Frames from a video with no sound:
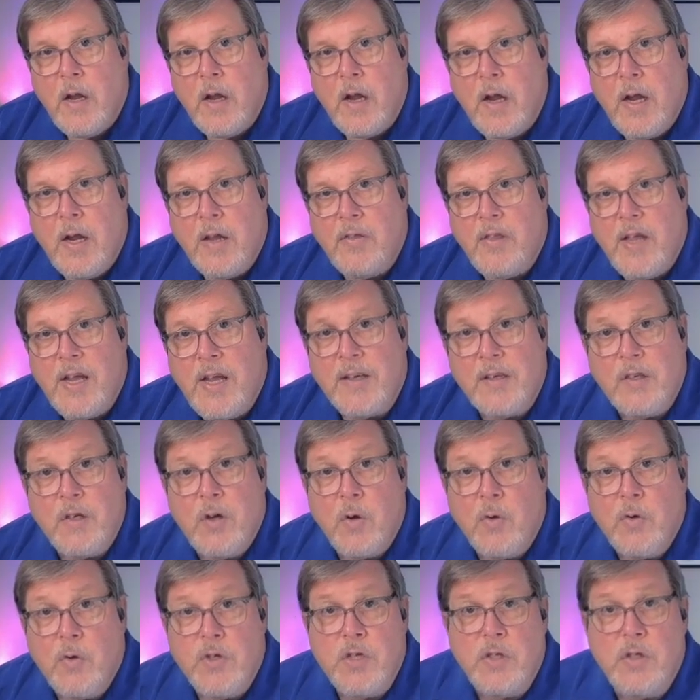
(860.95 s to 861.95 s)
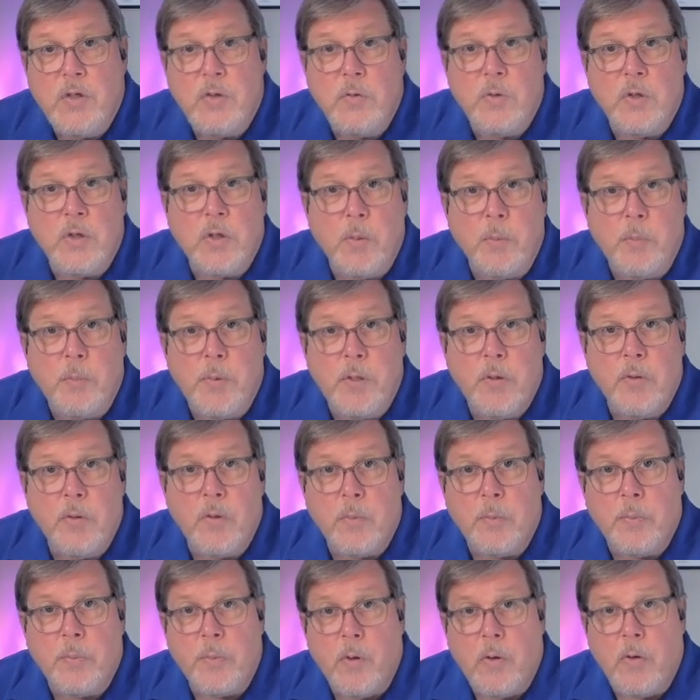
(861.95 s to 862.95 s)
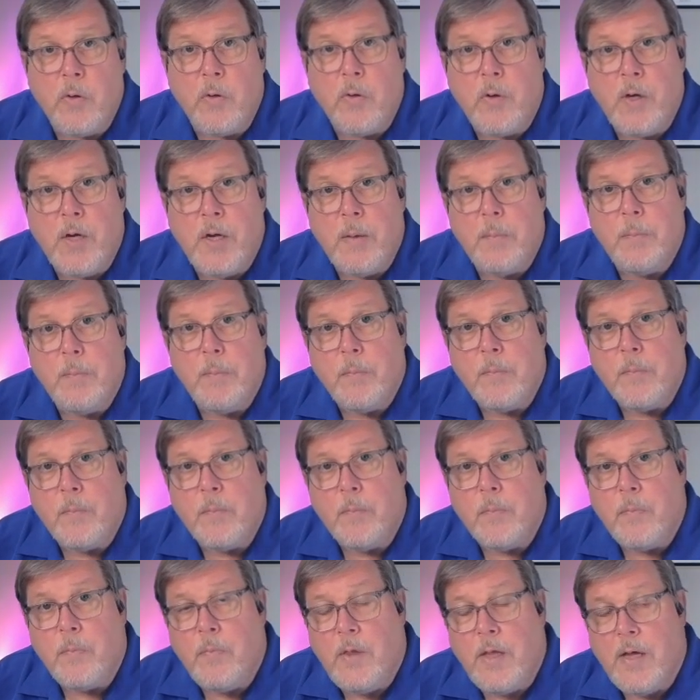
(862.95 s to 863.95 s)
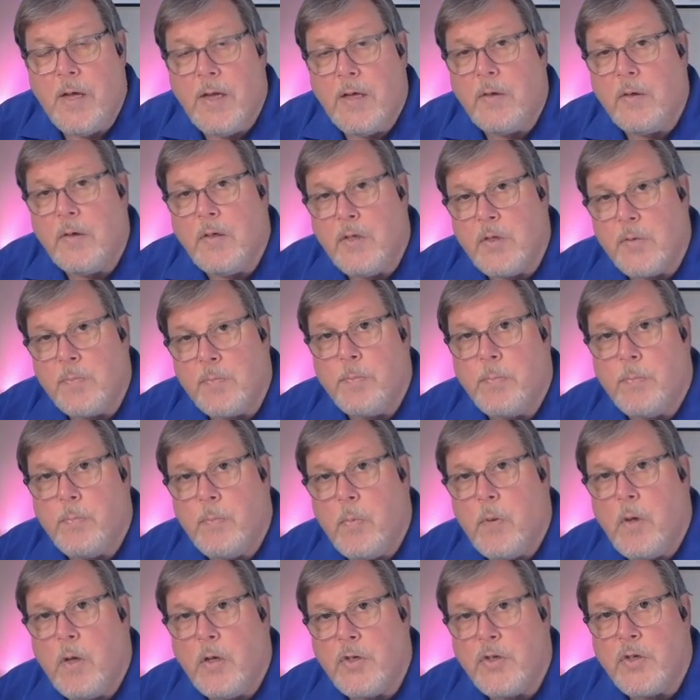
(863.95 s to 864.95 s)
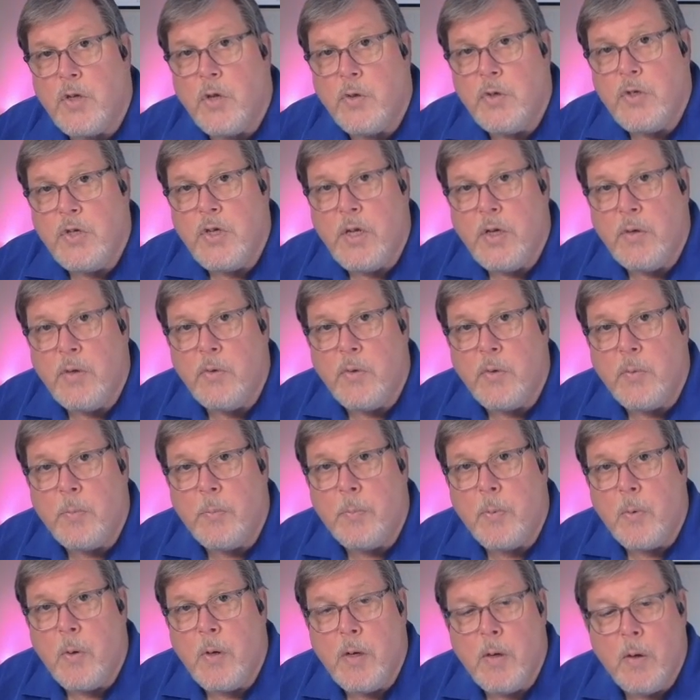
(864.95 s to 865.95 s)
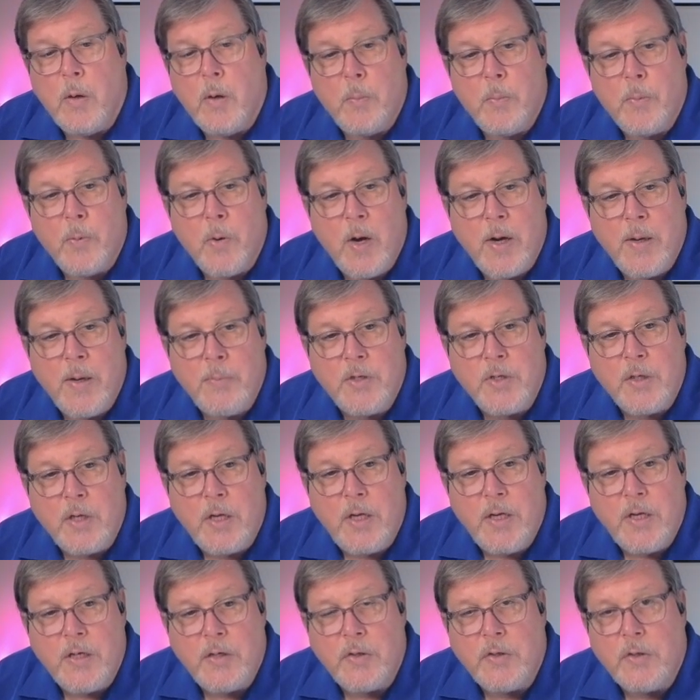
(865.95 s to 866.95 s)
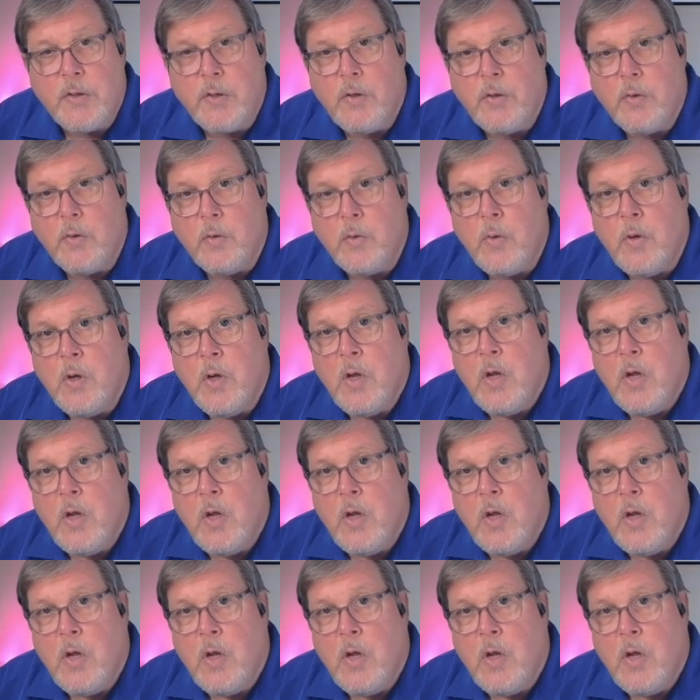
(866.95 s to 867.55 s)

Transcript: and that goes into a computer program that is associated with Primescan 2,